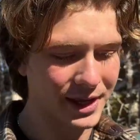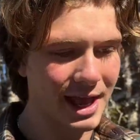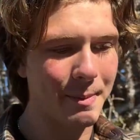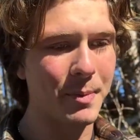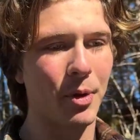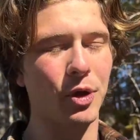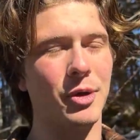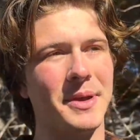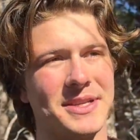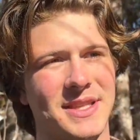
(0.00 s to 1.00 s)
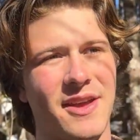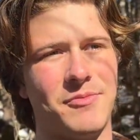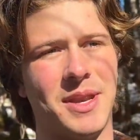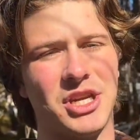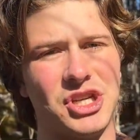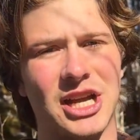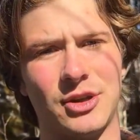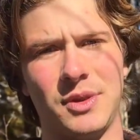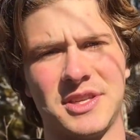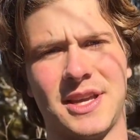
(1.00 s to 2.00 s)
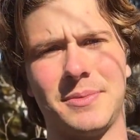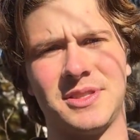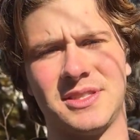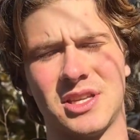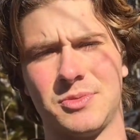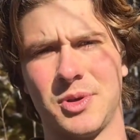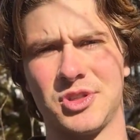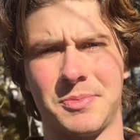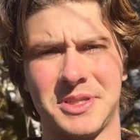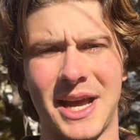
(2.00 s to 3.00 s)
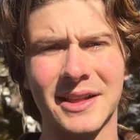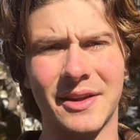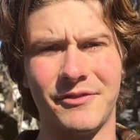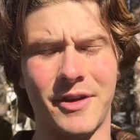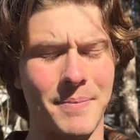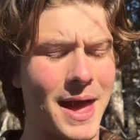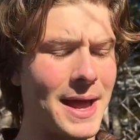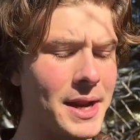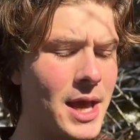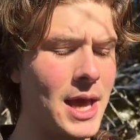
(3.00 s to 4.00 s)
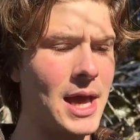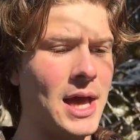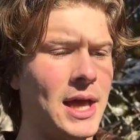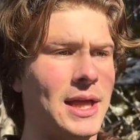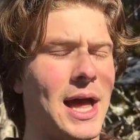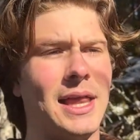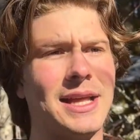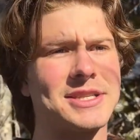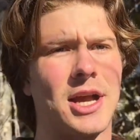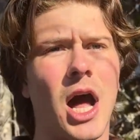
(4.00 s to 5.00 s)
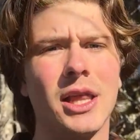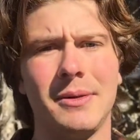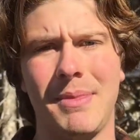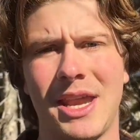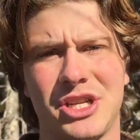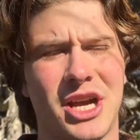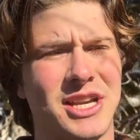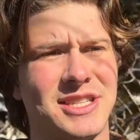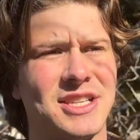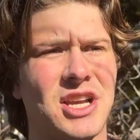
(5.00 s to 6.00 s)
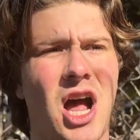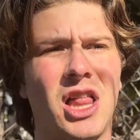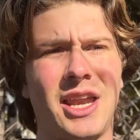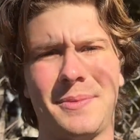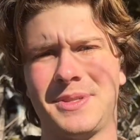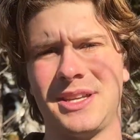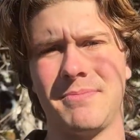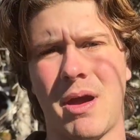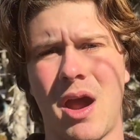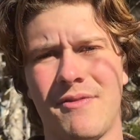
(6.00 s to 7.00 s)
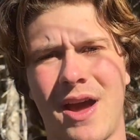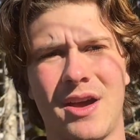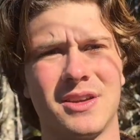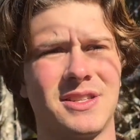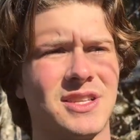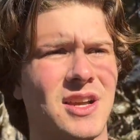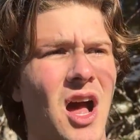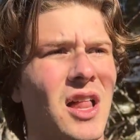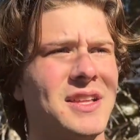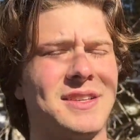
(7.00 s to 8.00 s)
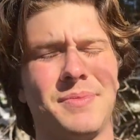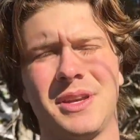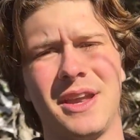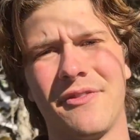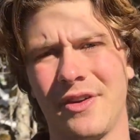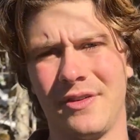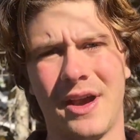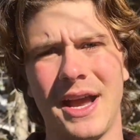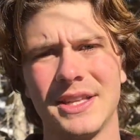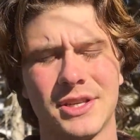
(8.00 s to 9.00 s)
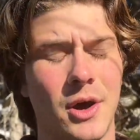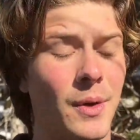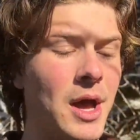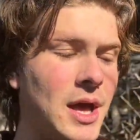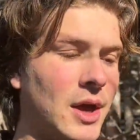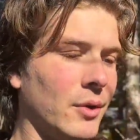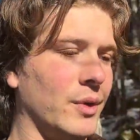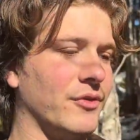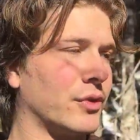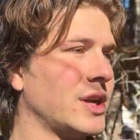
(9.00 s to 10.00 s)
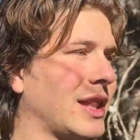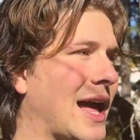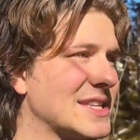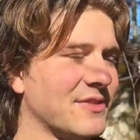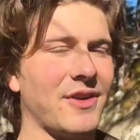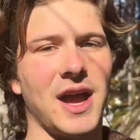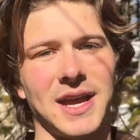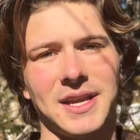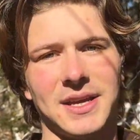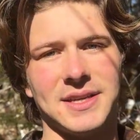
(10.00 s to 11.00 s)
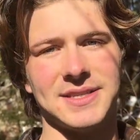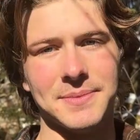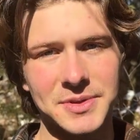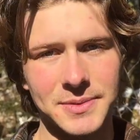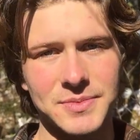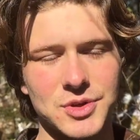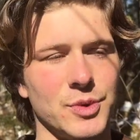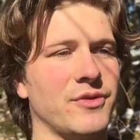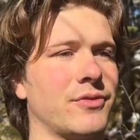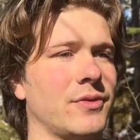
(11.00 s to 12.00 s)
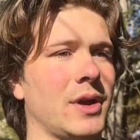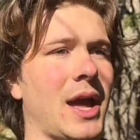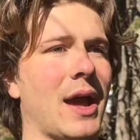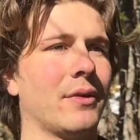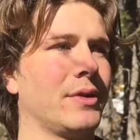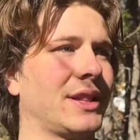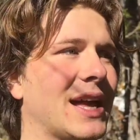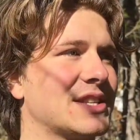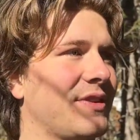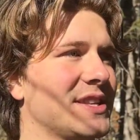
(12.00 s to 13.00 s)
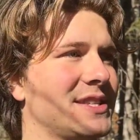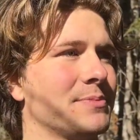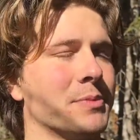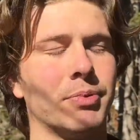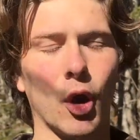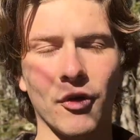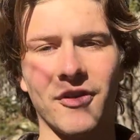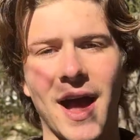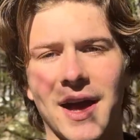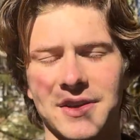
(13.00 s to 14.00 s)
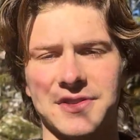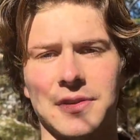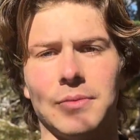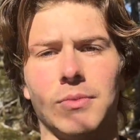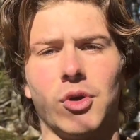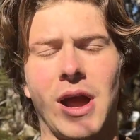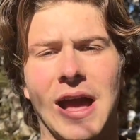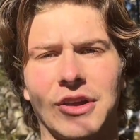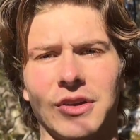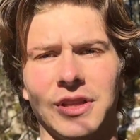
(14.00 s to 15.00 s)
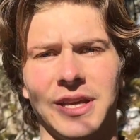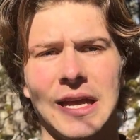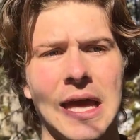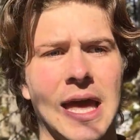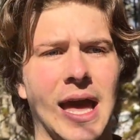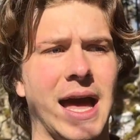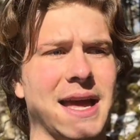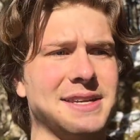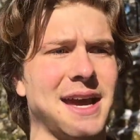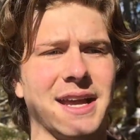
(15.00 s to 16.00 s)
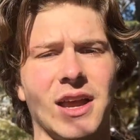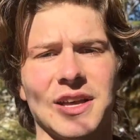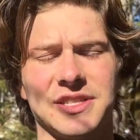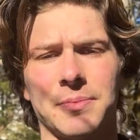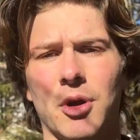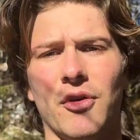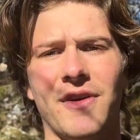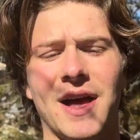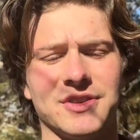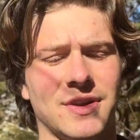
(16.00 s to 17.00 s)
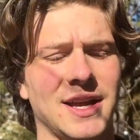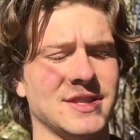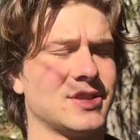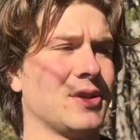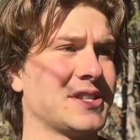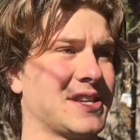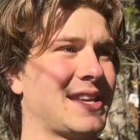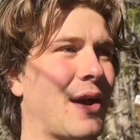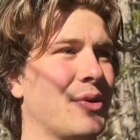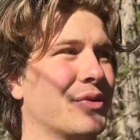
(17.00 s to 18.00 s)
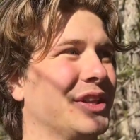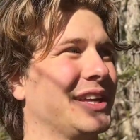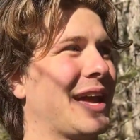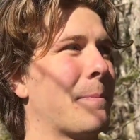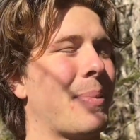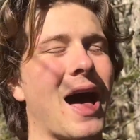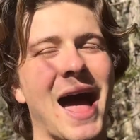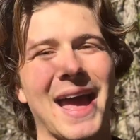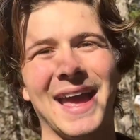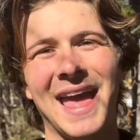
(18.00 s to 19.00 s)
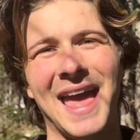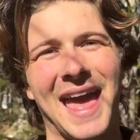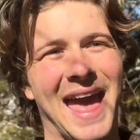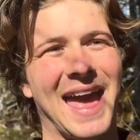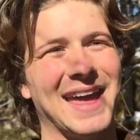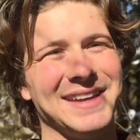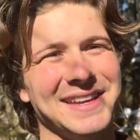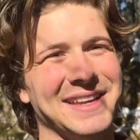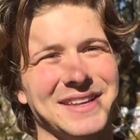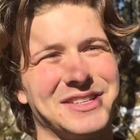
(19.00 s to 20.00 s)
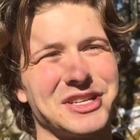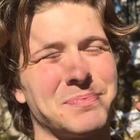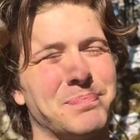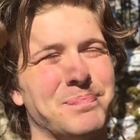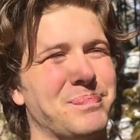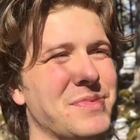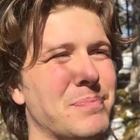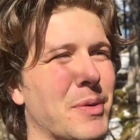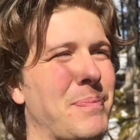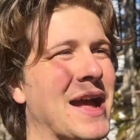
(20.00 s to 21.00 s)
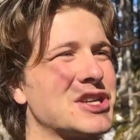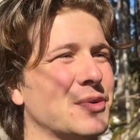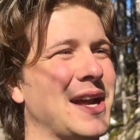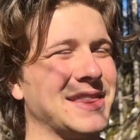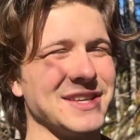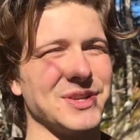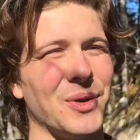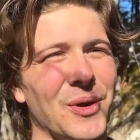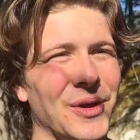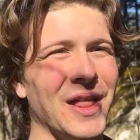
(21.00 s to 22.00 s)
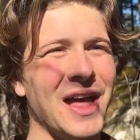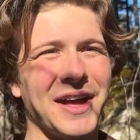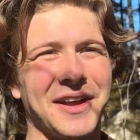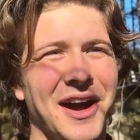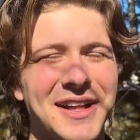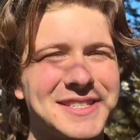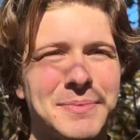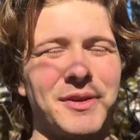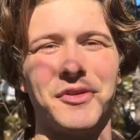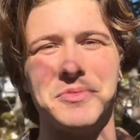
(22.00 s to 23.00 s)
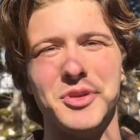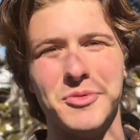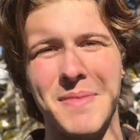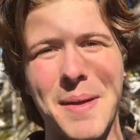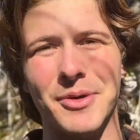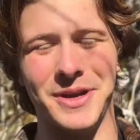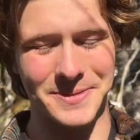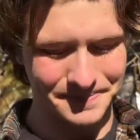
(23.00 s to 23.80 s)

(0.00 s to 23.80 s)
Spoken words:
can't be polio because they've been injected with a substance that's supposed to protect them from that. Let's call it meningitis. Let's call it Epstein-Barr virus. Let's call it something different, right? So we've reclassified symptoms. We've reclassified symptom profiles more accurately, and diagnostic profiles, right? And so this is how we really get by and just perpetuate this whole concept of immune memory.